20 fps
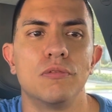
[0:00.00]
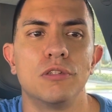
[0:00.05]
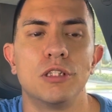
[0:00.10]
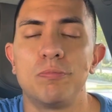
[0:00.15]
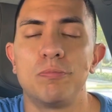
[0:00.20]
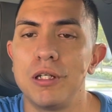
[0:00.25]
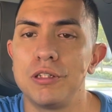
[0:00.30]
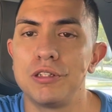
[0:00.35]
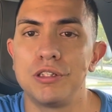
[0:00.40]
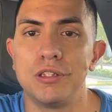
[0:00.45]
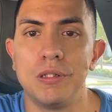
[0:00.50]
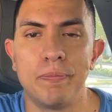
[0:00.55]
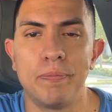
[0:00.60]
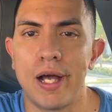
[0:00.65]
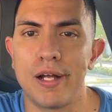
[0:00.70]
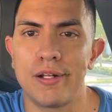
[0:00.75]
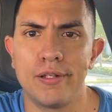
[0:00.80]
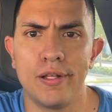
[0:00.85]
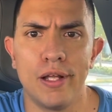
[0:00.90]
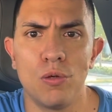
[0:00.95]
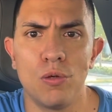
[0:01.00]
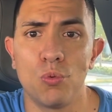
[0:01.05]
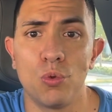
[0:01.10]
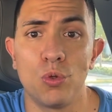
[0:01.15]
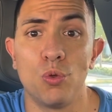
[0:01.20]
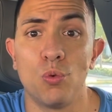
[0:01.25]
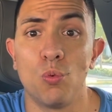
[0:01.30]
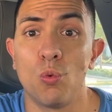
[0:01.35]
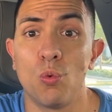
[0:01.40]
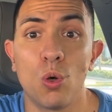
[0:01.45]
especially back then
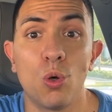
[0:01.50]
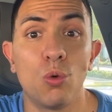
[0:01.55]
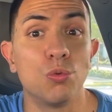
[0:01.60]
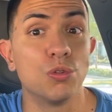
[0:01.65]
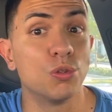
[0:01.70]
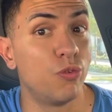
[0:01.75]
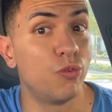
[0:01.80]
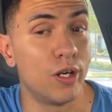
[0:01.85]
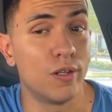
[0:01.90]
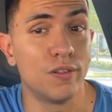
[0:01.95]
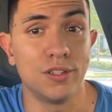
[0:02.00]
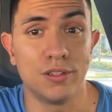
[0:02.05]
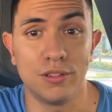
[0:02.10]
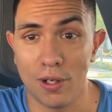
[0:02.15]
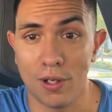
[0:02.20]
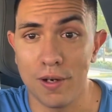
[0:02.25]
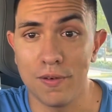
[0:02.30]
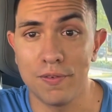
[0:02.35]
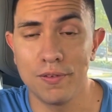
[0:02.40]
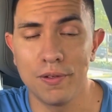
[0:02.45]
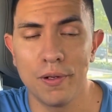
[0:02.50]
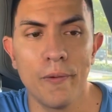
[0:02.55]
when the world was very tough